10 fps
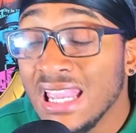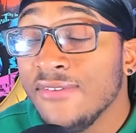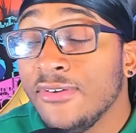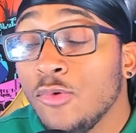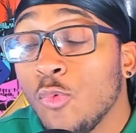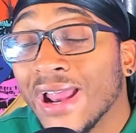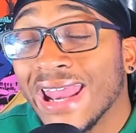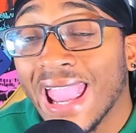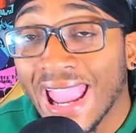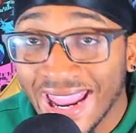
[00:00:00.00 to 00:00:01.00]
Even
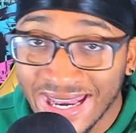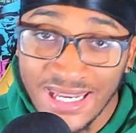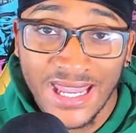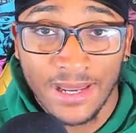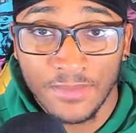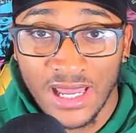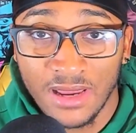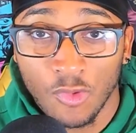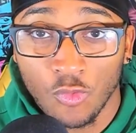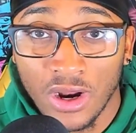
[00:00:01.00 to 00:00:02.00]
when Endgame
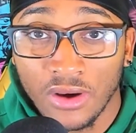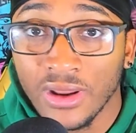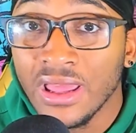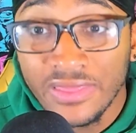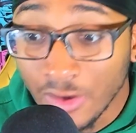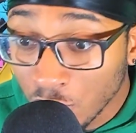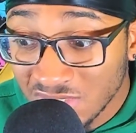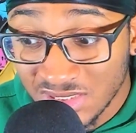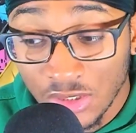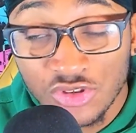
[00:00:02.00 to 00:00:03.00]
came around, there
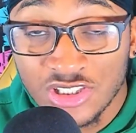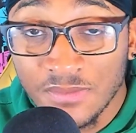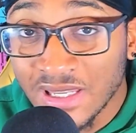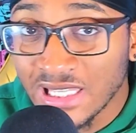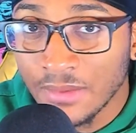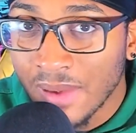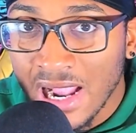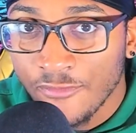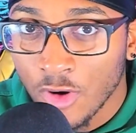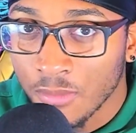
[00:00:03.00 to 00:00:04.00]
was still something in the
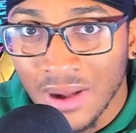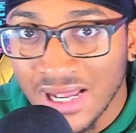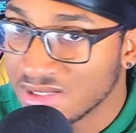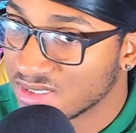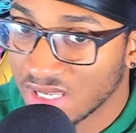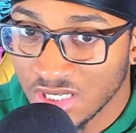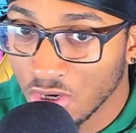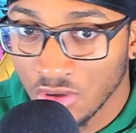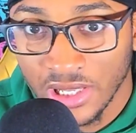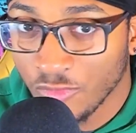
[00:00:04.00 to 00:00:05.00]
back of our minds like,
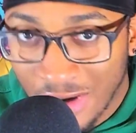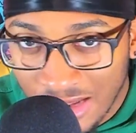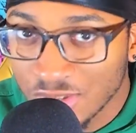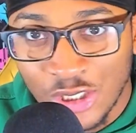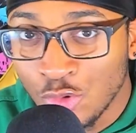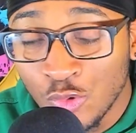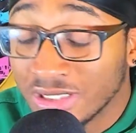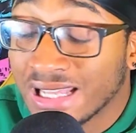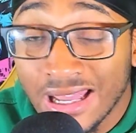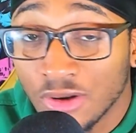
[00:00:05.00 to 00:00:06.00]
yo, like round 2
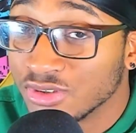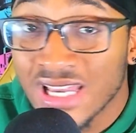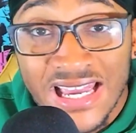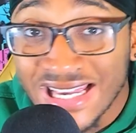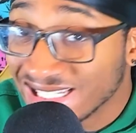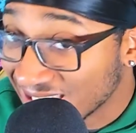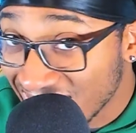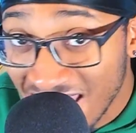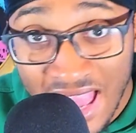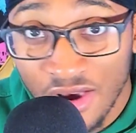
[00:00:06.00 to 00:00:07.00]
with Thanos is
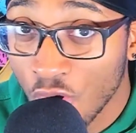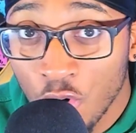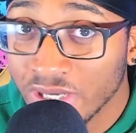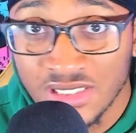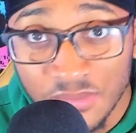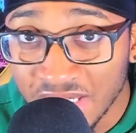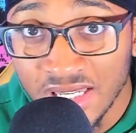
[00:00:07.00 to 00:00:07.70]
not going to be